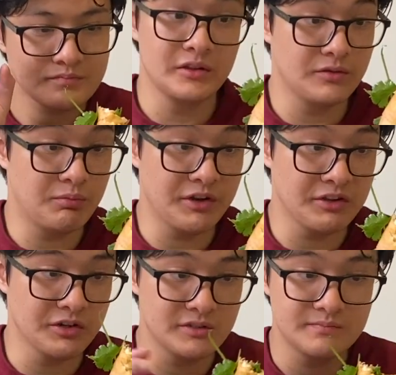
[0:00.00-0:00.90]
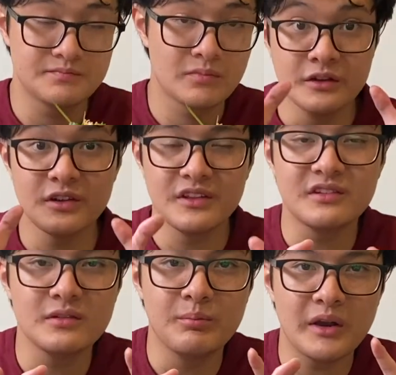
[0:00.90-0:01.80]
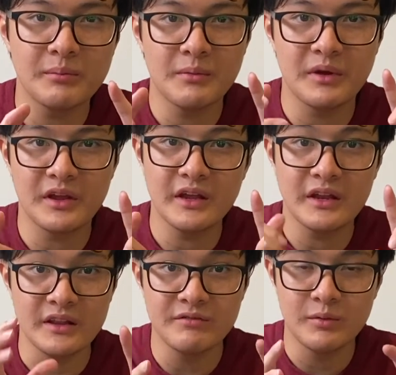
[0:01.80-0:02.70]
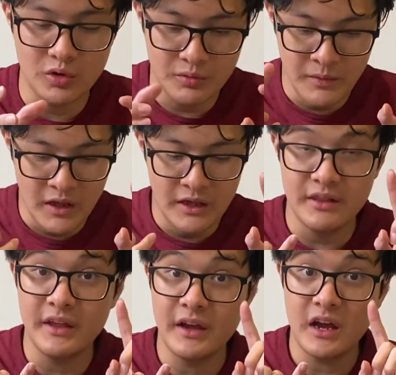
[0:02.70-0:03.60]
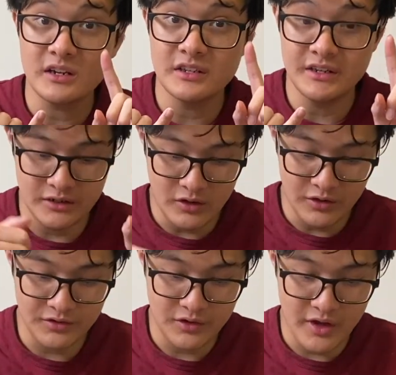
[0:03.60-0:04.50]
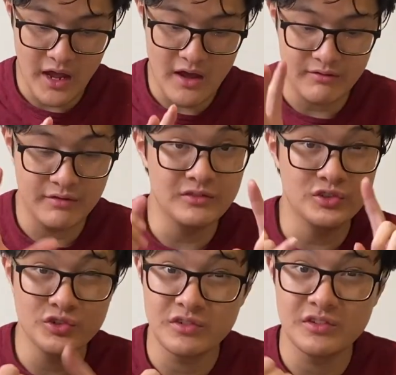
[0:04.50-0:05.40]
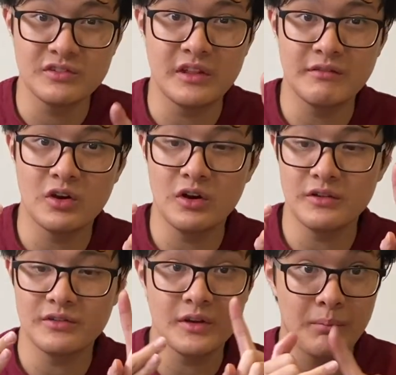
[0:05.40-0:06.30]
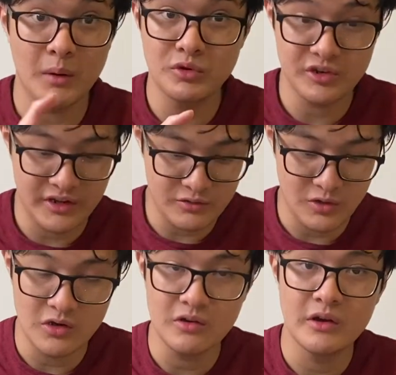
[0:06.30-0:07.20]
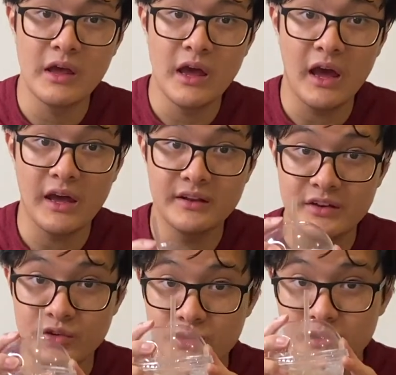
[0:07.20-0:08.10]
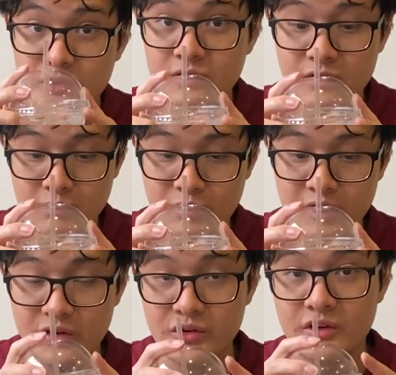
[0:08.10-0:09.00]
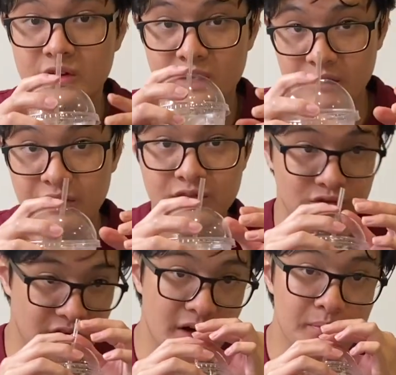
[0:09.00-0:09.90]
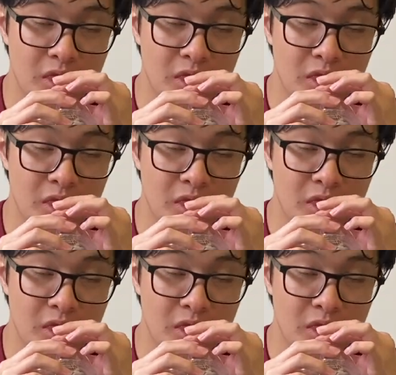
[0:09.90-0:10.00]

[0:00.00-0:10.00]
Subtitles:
It's pretty good. So this is Bun Me Baguette in Liverpool. They actually also have juices. They've got some bubble tea as well, and they do some pretty good cafe suda.